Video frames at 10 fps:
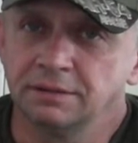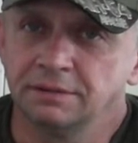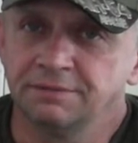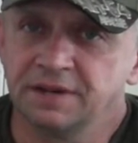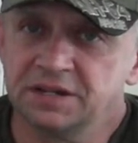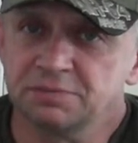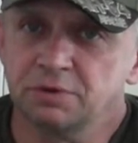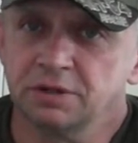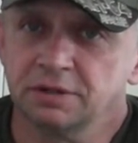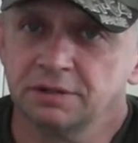
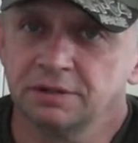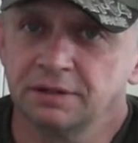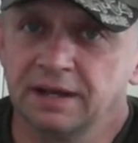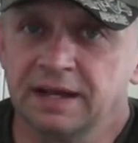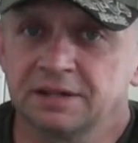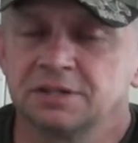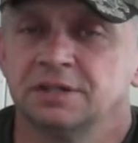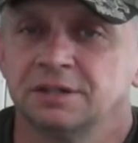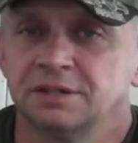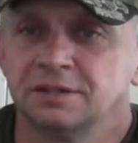Facebook at
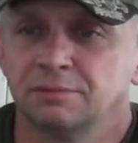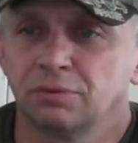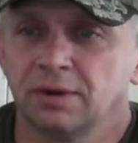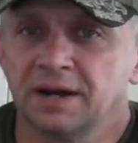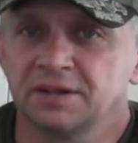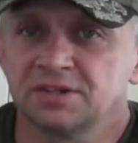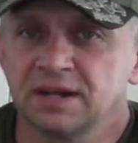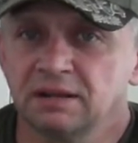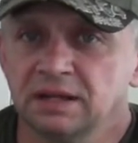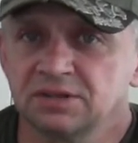Paratus
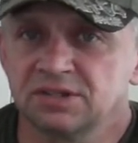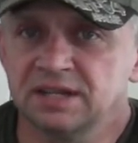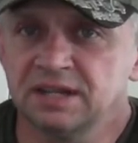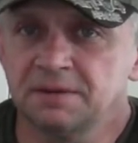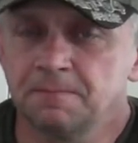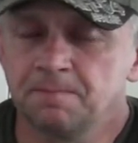LLC